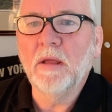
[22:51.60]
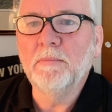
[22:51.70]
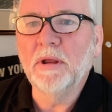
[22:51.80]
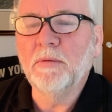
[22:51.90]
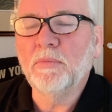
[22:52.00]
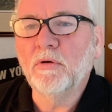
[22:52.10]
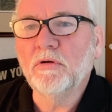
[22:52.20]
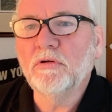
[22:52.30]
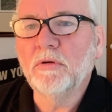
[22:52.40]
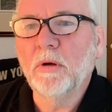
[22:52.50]
being
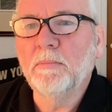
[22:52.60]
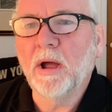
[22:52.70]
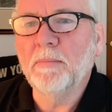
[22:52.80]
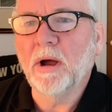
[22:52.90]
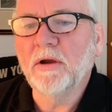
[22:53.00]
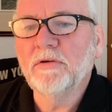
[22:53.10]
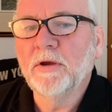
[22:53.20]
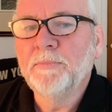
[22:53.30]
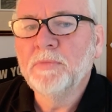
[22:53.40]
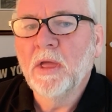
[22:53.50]
approached by buyers.
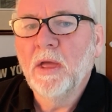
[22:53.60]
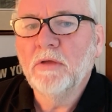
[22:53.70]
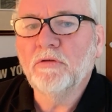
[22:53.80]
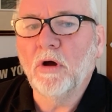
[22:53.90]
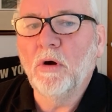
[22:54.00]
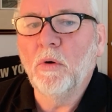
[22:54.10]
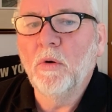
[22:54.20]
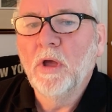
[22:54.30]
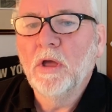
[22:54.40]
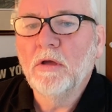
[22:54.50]

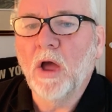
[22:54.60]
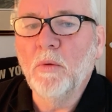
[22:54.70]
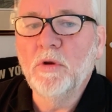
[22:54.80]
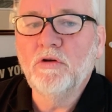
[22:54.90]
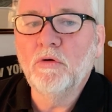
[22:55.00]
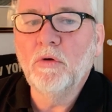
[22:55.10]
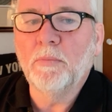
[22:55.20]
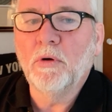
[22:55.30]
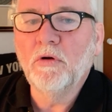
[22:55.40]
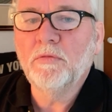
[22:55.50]
So how would you
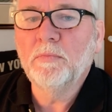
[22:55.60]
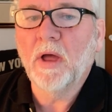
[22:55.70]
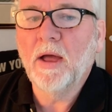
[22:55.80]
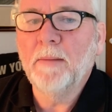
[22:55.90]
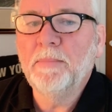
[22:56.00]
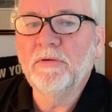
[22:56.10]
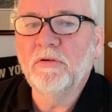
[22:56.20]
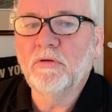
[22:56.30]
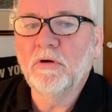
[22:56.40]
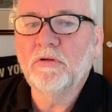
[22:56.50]
approach
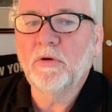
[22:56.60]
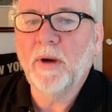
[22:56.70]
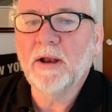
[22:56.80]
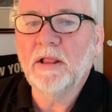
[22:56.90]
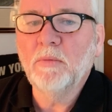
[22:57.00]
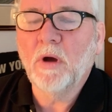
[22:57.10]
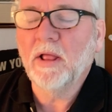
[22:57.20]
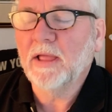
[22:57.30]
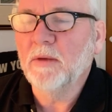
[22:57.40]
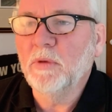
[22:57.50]
business owners directly?
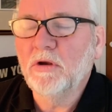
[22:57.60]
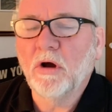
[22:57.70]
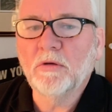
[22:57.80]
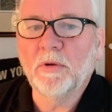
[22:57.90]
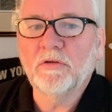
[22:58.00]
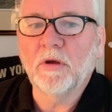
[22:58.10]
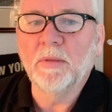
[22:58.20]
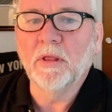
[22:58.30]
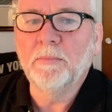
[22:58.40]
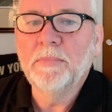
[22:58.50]
Well, again, we talked about
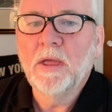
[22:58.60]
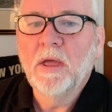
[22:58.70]
some of them.